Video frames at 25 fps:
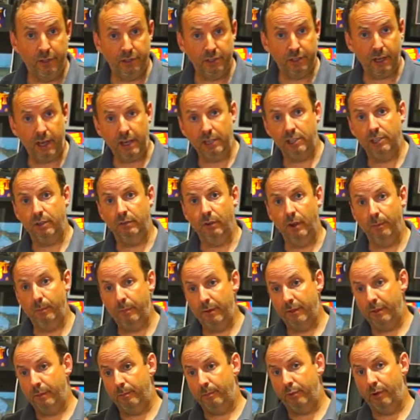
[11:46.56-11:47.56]
this takes you
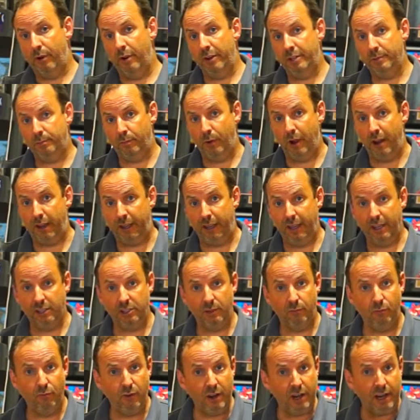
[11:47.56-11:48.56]
up in the price
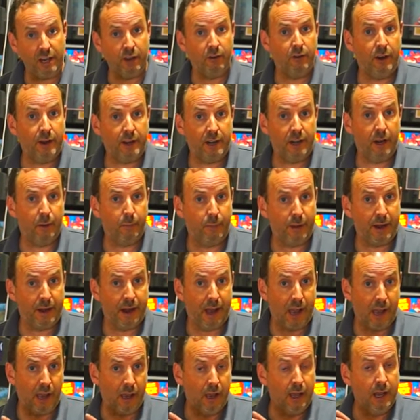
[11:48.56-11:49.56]
brackets, and really you're ending up
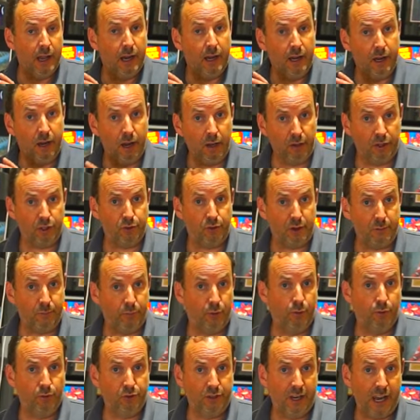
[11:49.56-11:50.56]
in our luxury
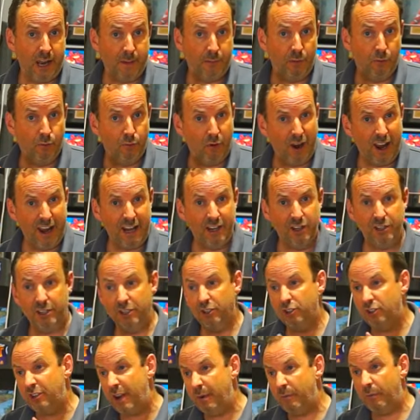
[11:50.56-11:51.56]
pool table range.
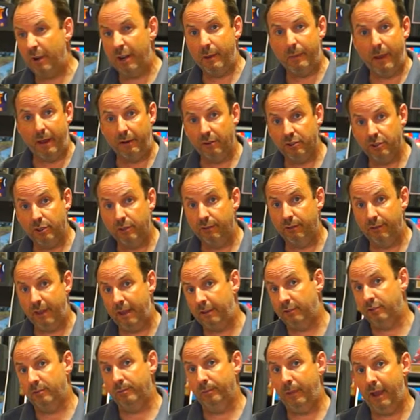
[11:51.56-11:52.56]
It's generally about
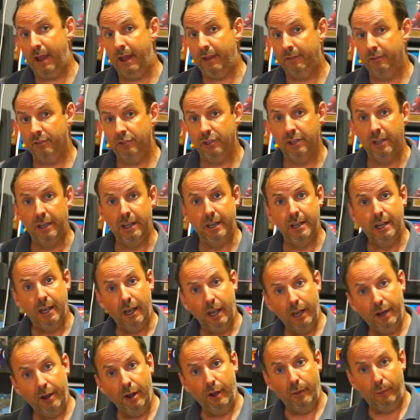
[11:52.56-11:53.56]

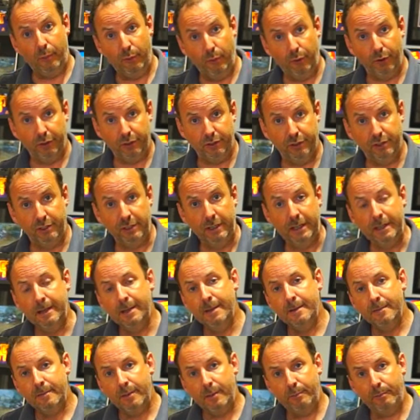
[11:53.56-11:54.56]
£2,000 and upwards.
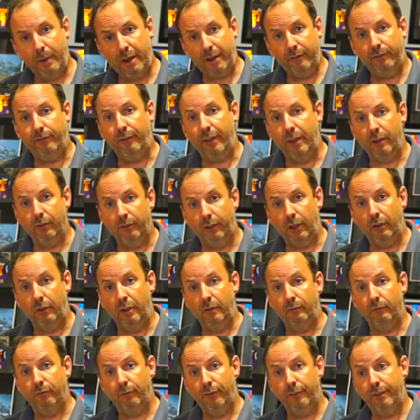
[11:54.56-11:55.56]
The benefit of
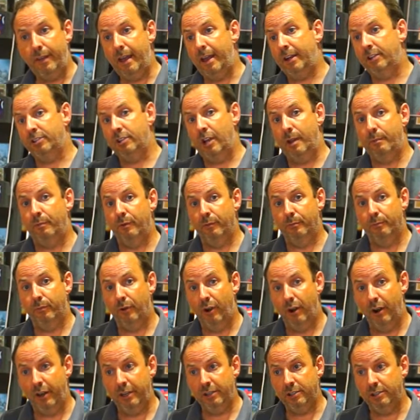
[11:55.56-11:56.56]
going for that type of
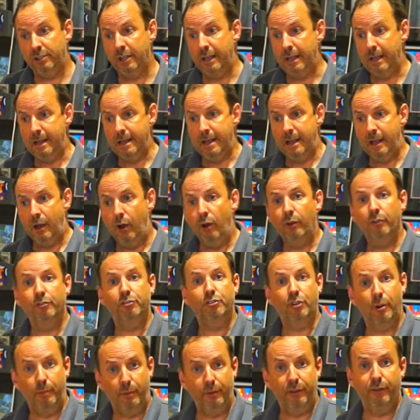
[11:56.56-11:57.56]
price,
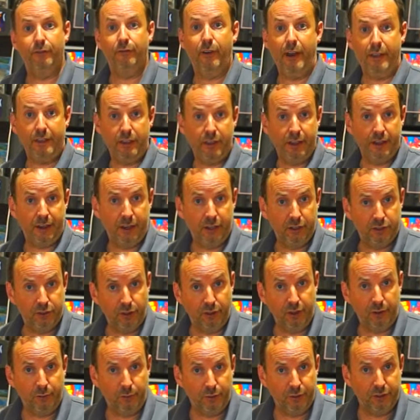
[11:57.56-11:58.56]
on top of the fact that you're getting a
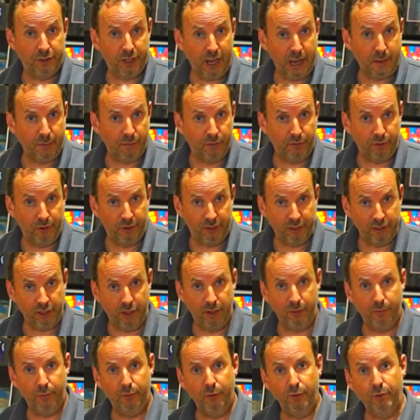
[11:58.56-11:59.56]
solid wood table, for
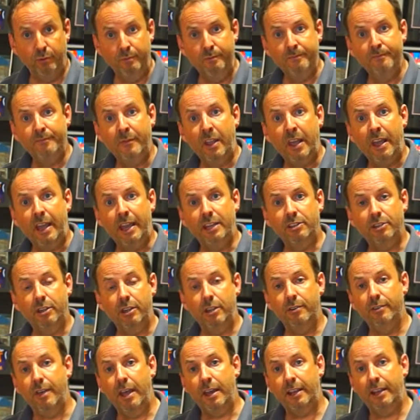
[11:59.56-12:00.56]
example, is that
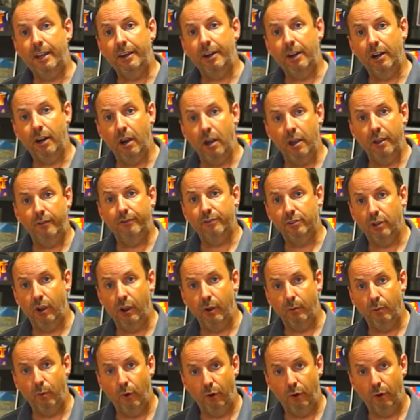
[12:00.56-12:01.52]
you then get a lifetime